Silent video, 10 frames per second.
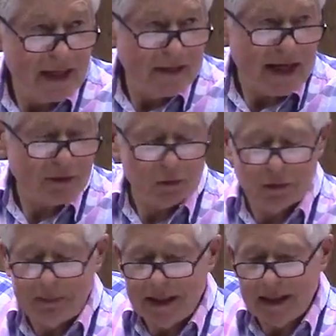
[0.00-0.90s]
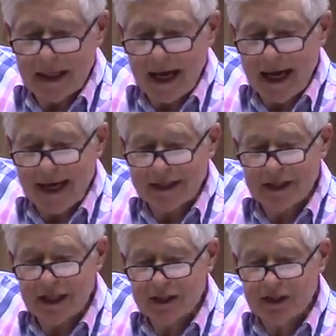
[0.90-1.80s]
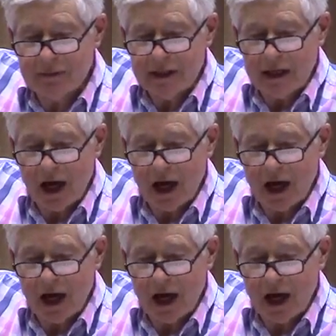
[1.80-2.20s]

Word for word: that will be a testimony